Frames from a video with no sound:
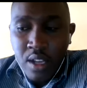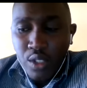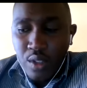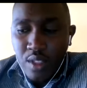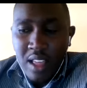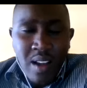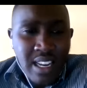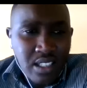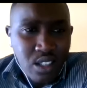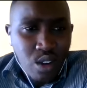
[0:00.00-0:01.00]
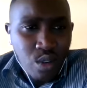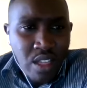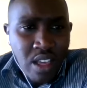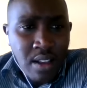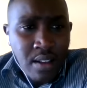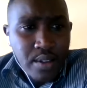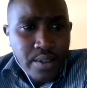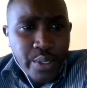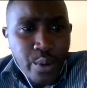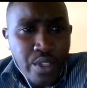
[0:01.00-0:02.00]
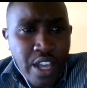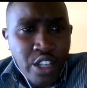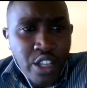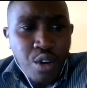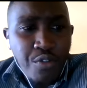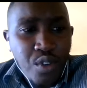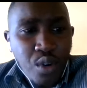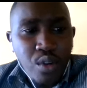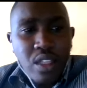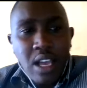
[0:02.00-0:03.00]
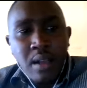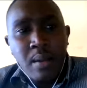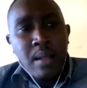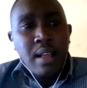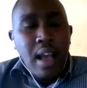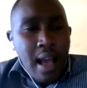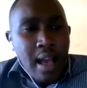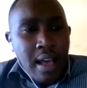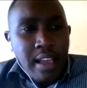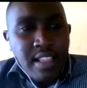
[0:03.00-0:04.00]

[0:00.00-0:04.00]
So the other one is clothing. So the issue of clothing uh,